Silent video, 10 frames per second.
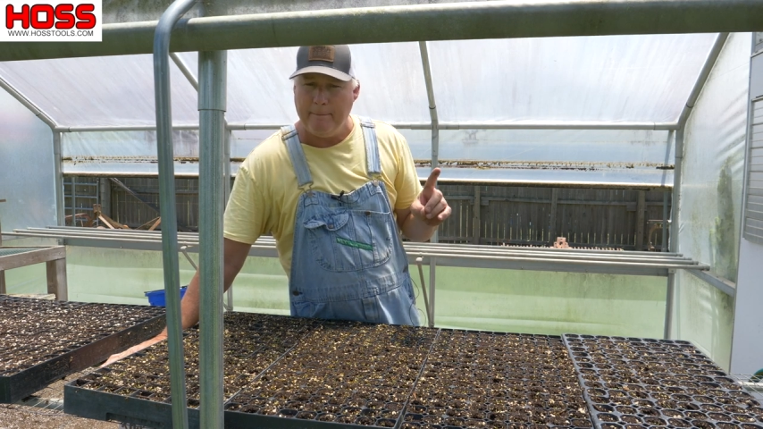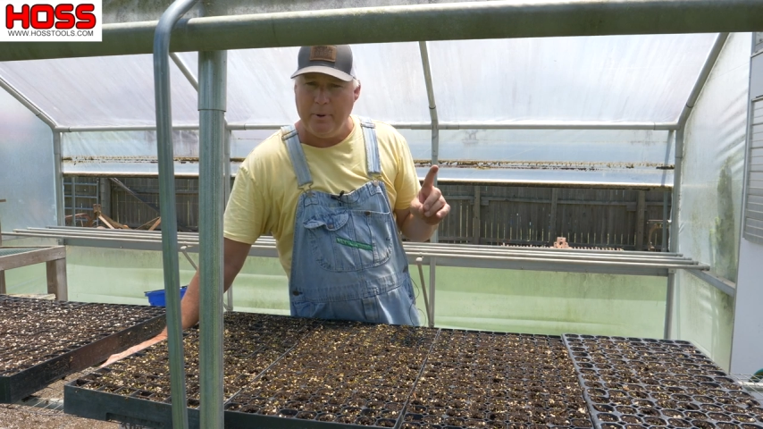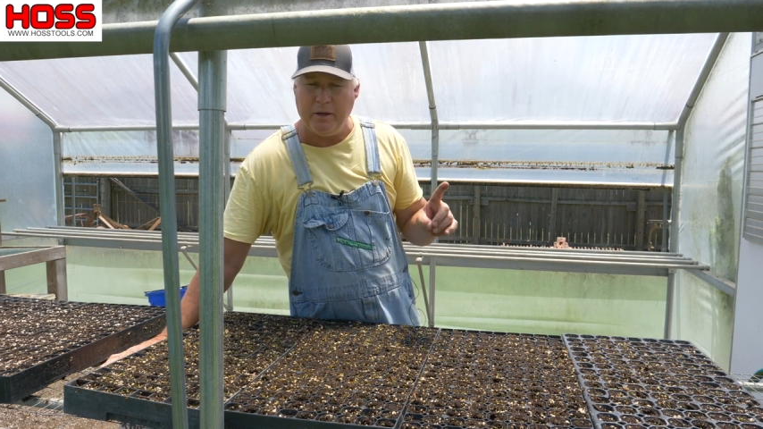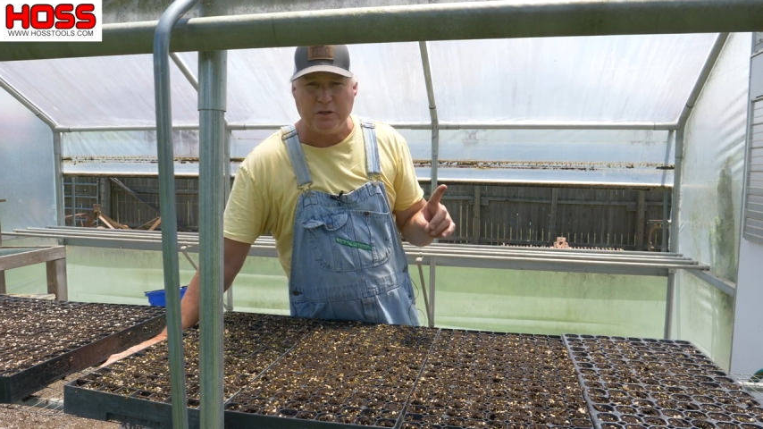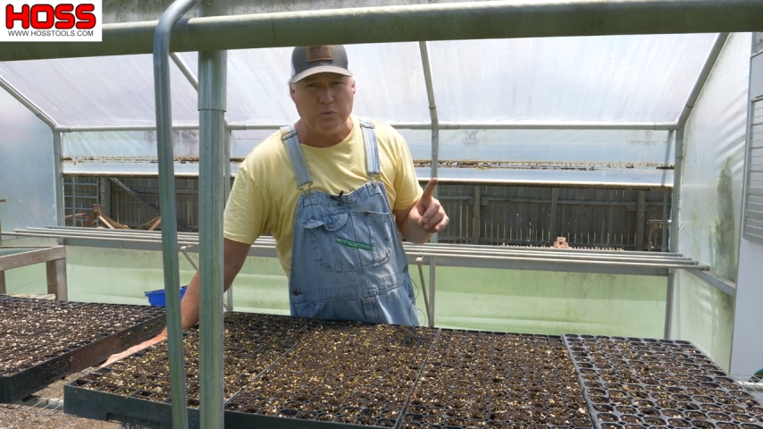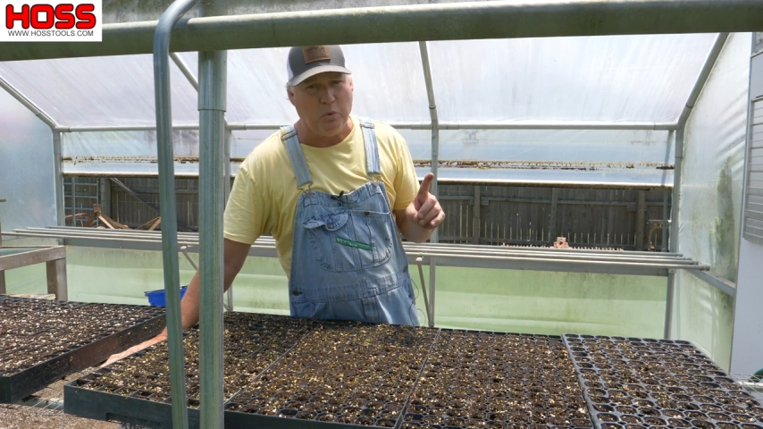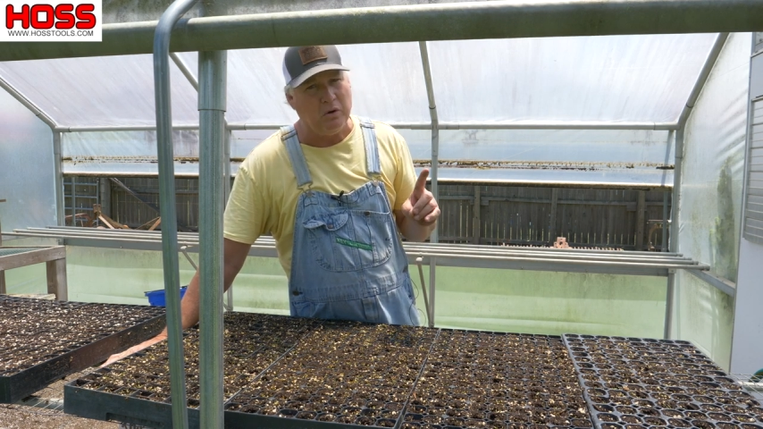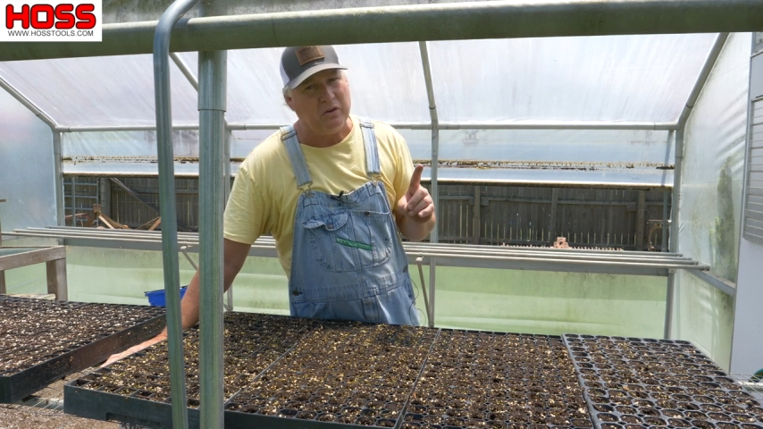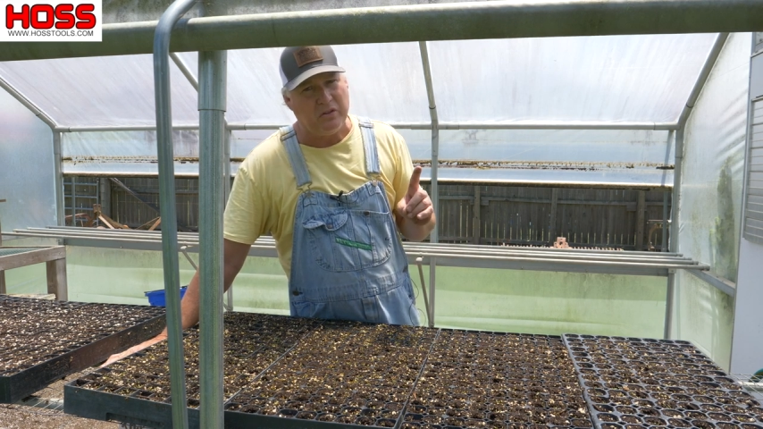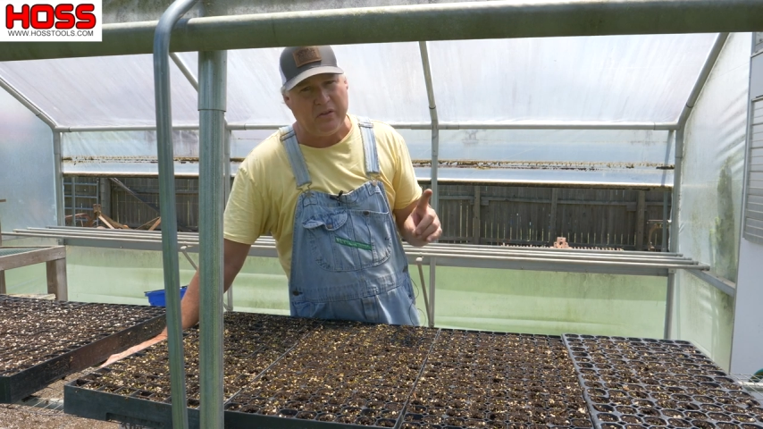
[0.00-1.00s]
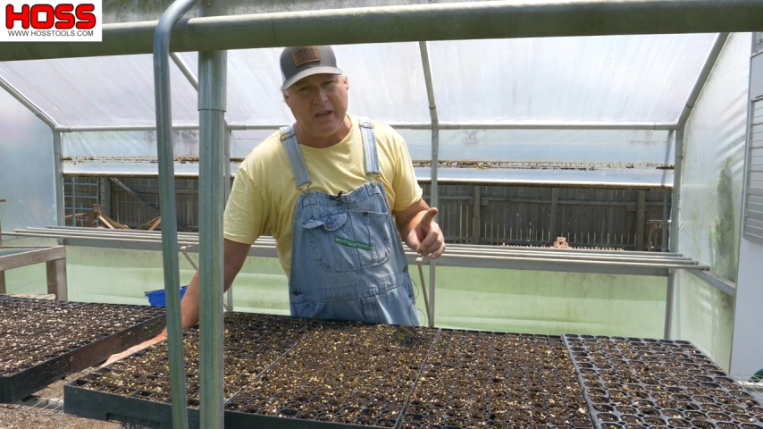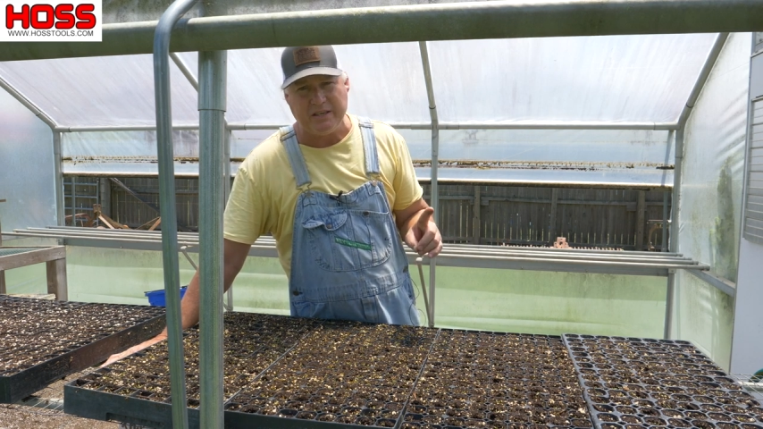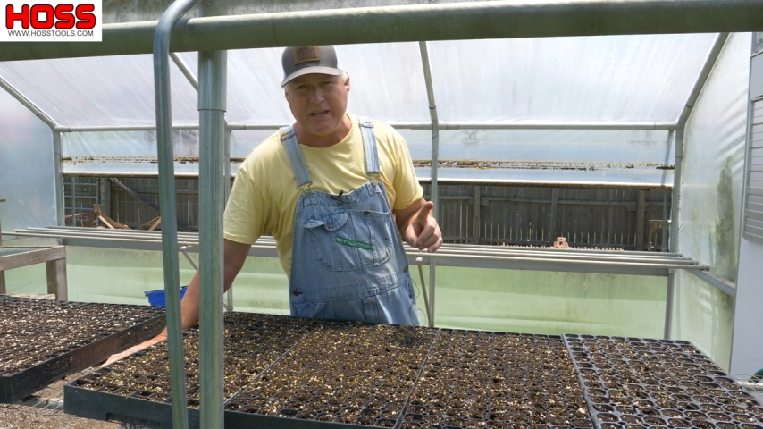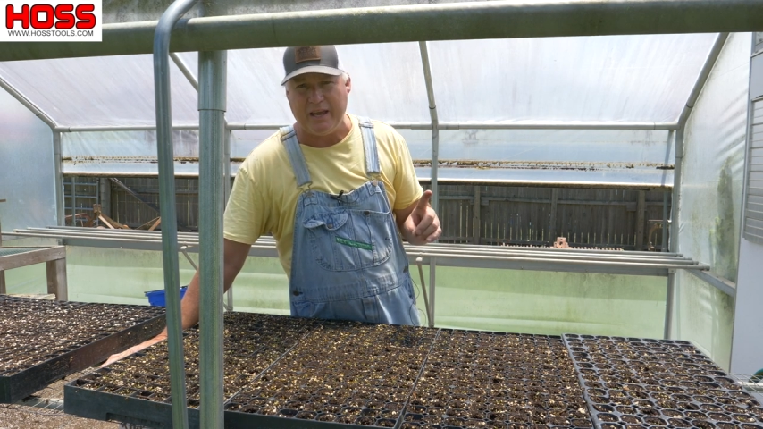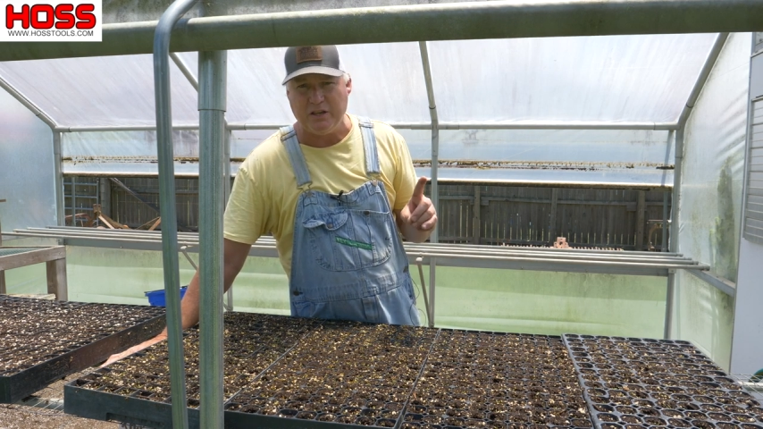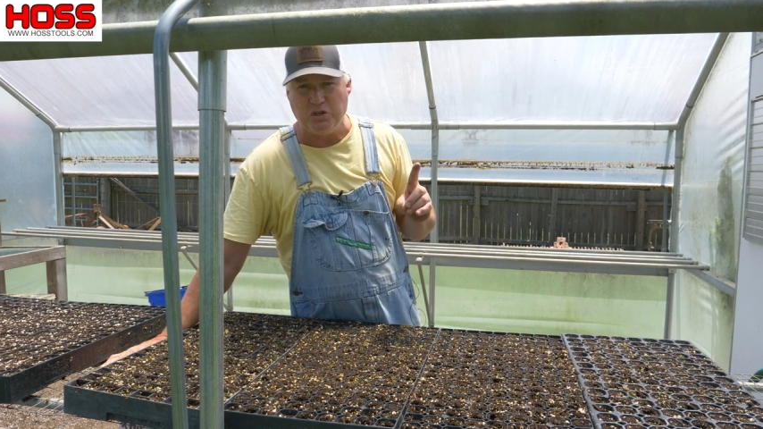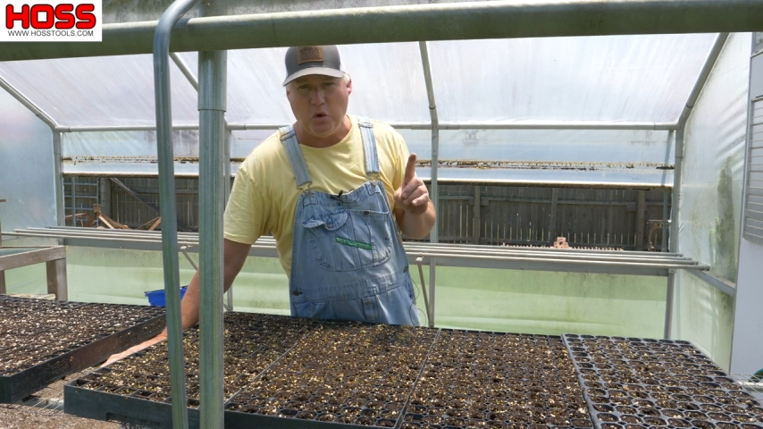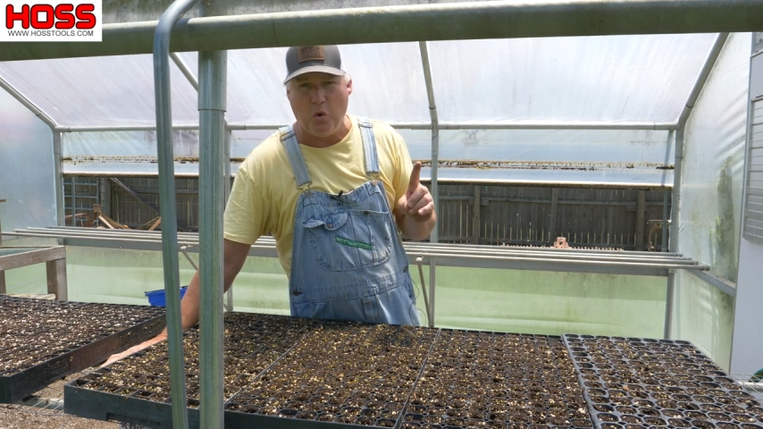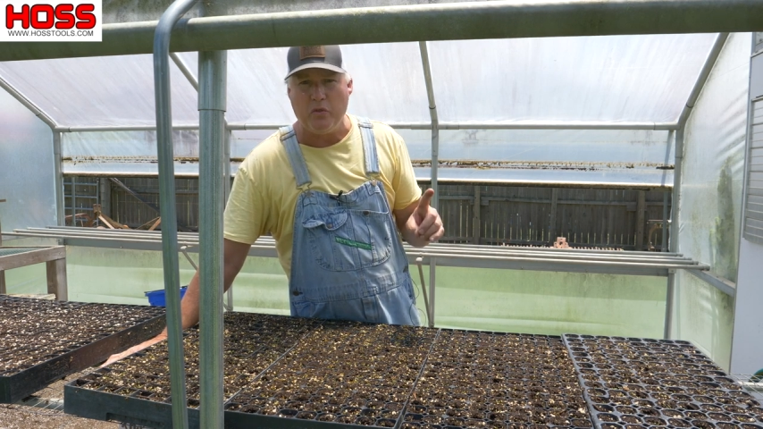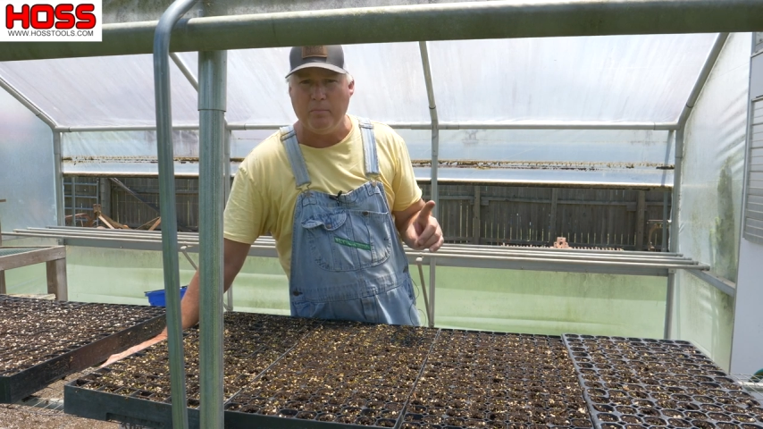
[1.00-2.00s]
but it's one of the things I
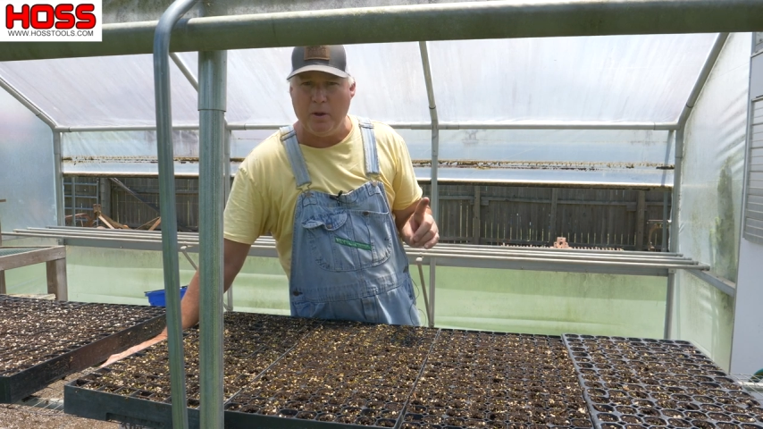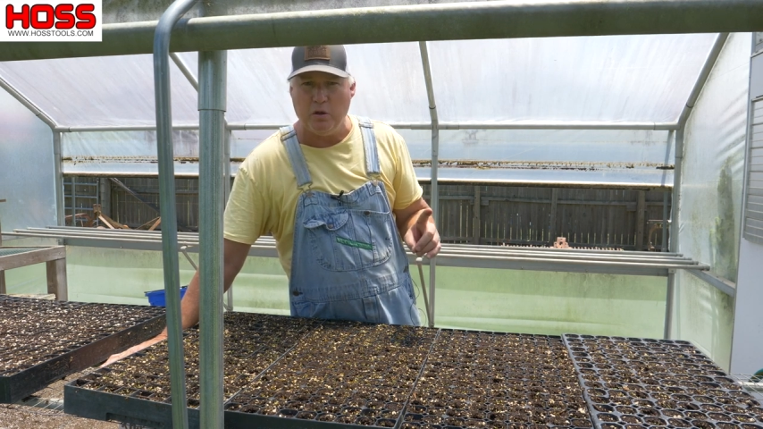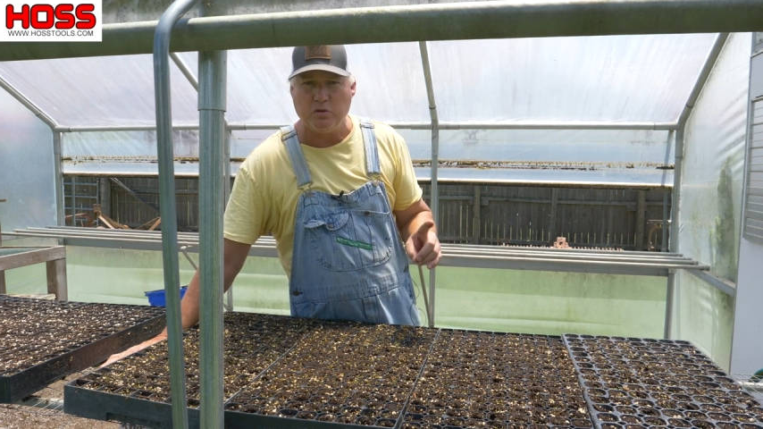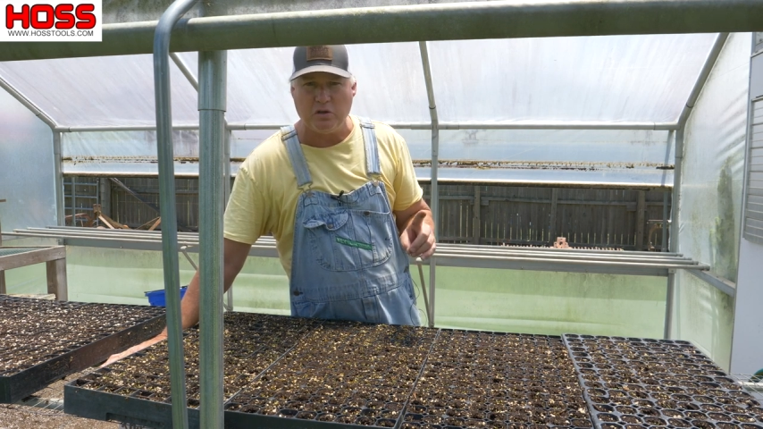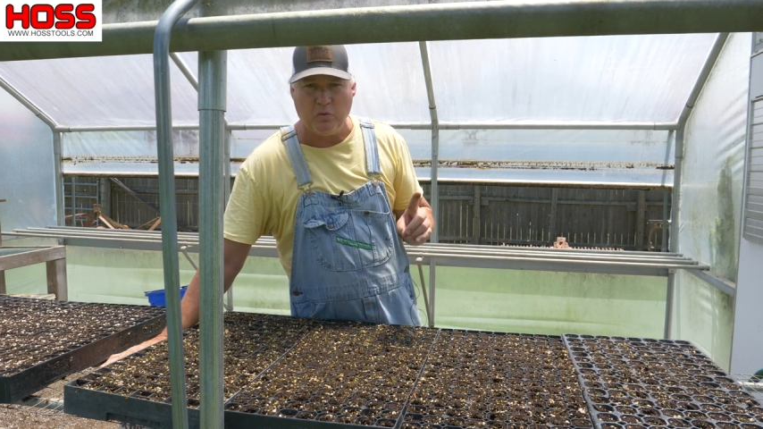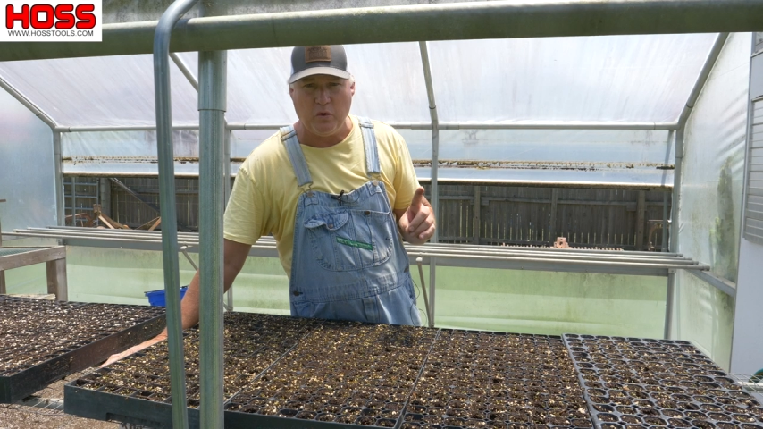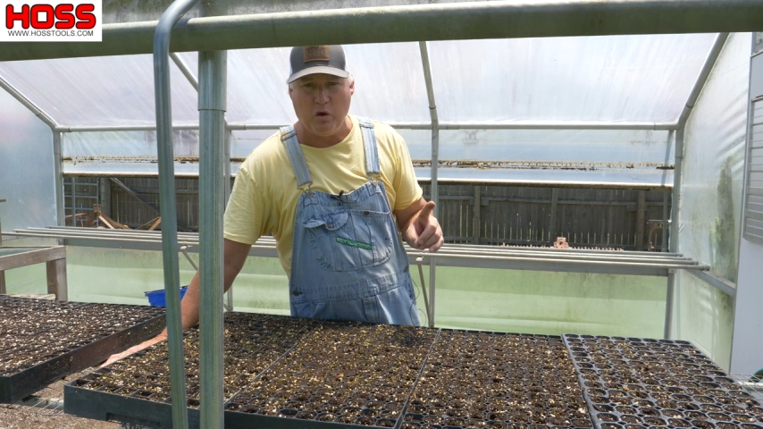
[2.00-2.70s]
enjoy the most on the